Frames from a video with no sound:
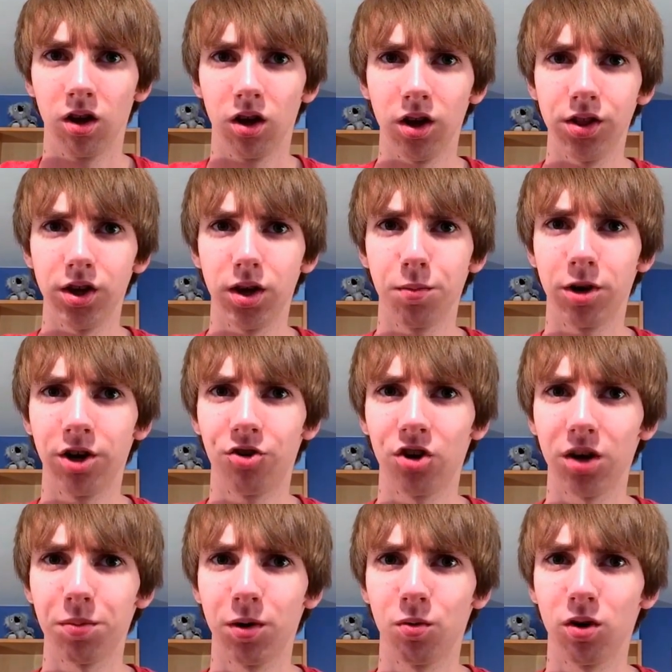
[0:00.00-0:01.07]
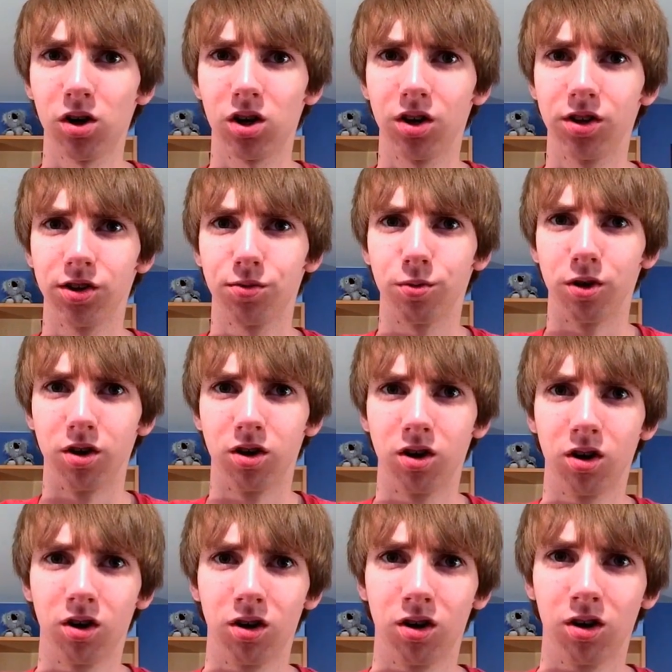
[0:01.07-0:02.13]
I think I'm gonna check my work on this one.
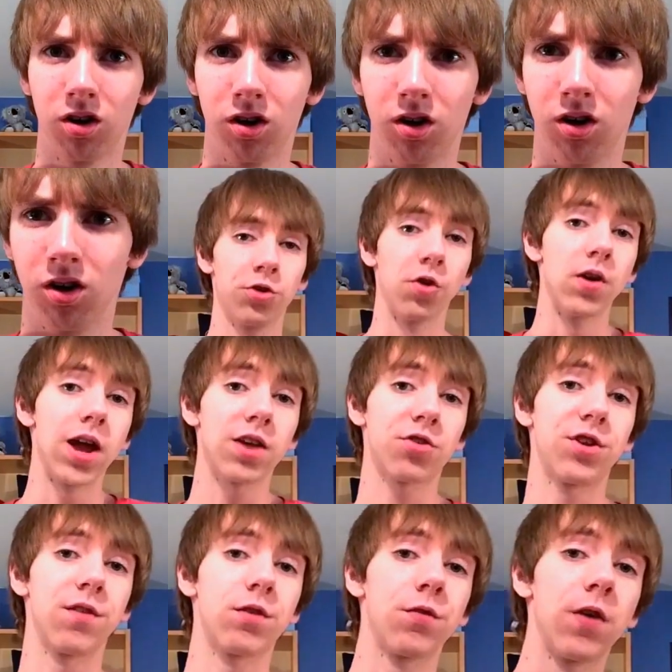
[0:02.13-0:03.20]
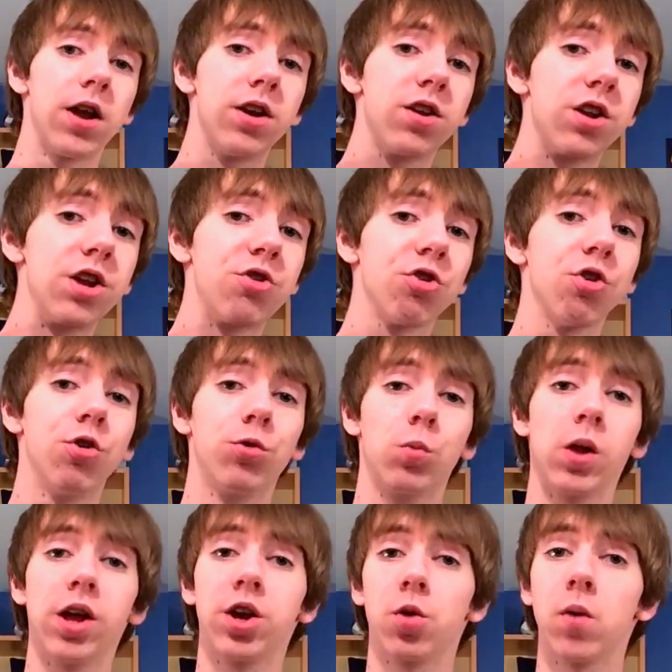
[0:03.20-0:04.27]
So next, you have to find a teacher who's
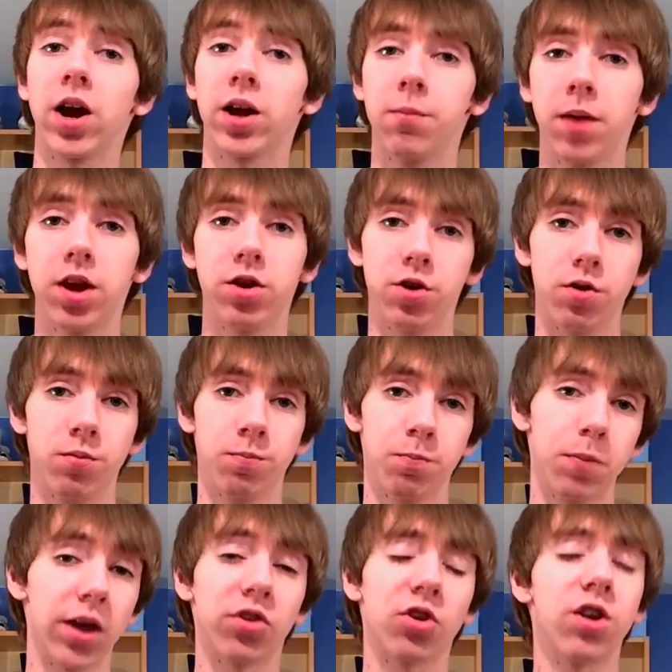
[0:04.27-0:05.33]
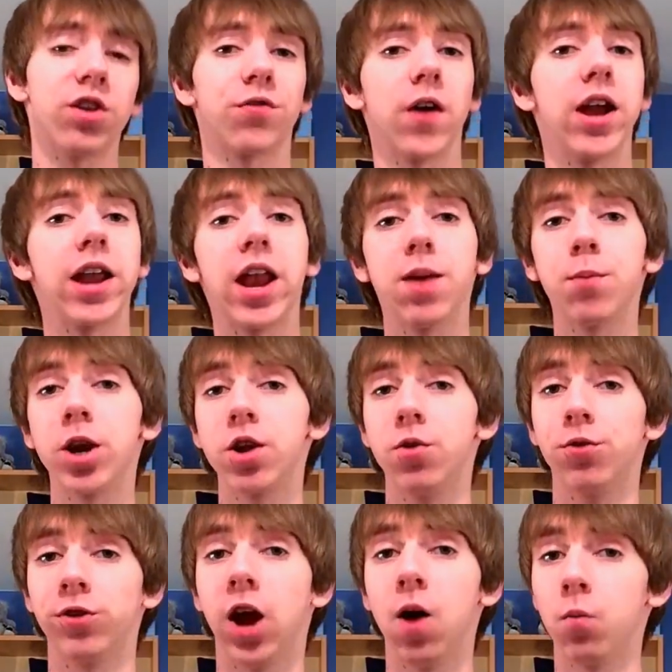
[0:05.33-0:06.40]
willing to recommend you. Basically, just find anybody
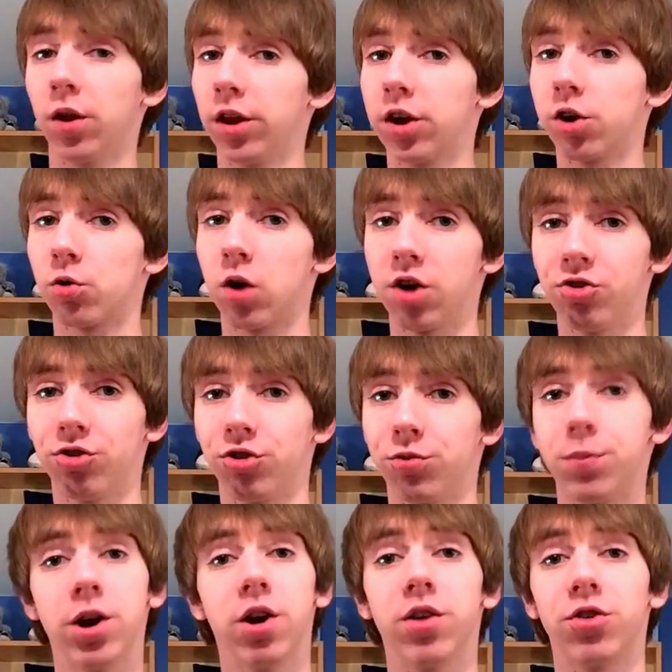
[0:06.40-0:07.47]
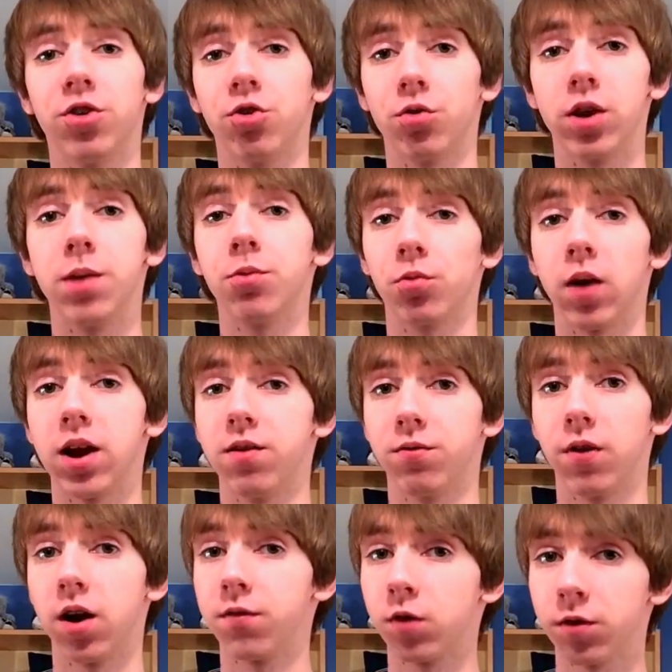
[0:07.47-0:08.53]
who's not willing to crush your spirits and dreams right in
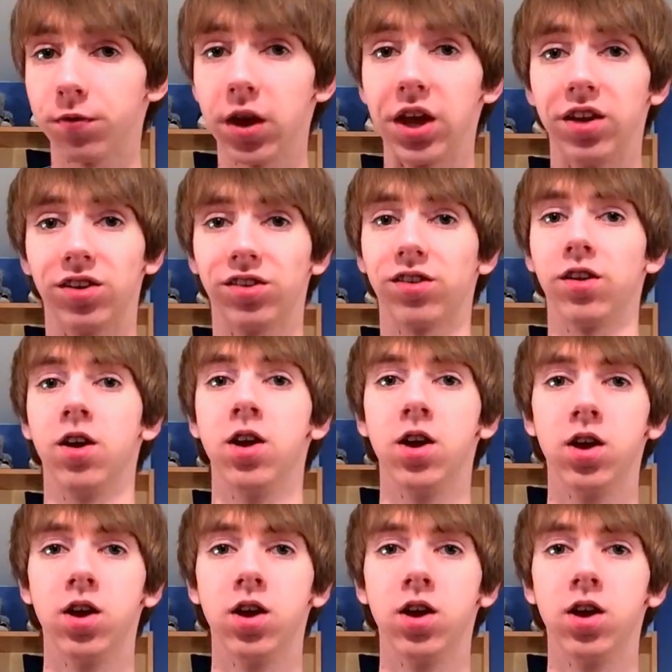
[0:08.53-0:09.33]
front of your face.